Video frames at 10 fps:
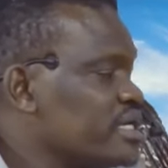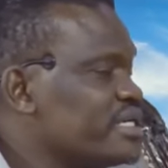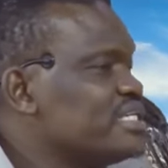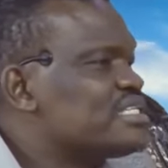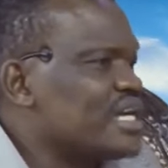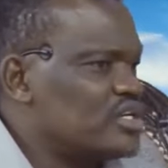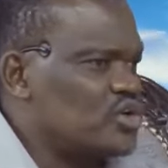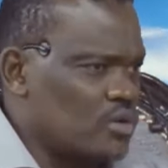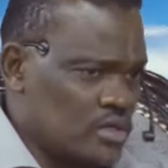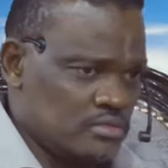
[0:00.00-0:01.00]
Mm. It's
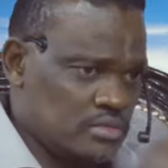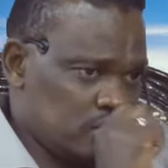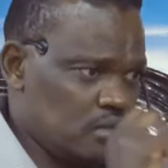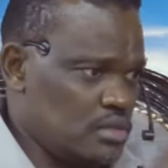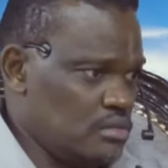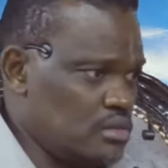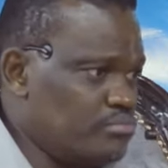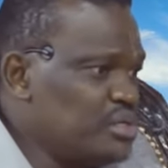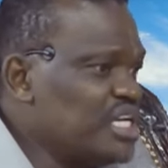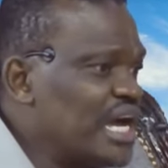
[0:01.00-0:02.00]

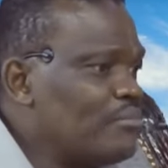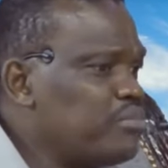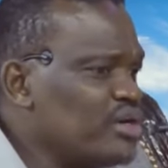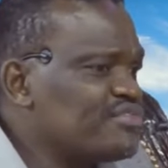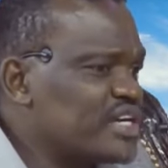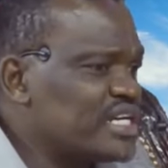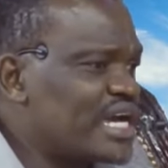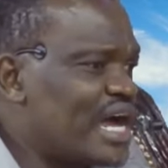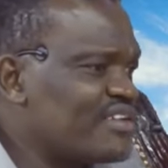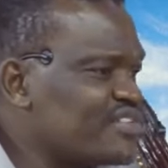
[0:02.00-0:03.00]
being a boyfriend,
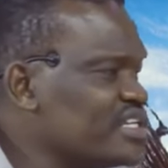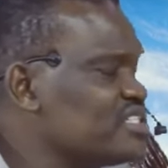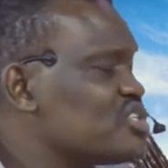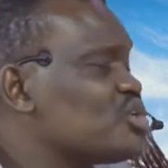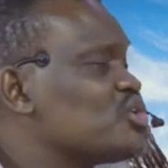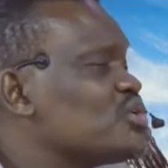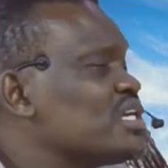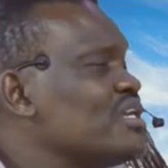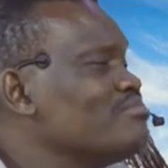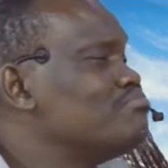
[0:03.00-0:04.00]
girlfriend is a
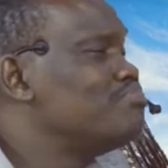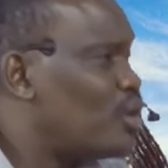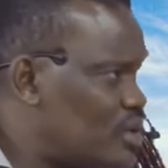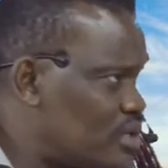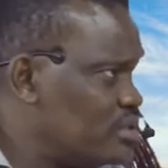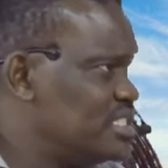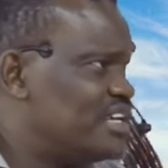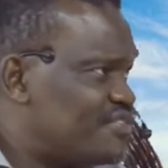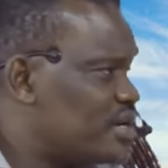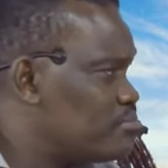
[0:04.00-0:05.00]
totally
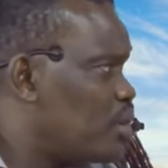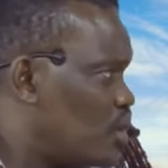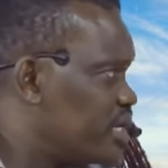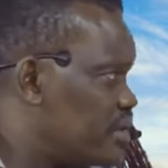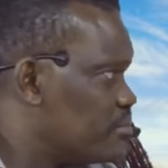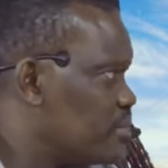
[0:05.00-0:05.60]
different ball game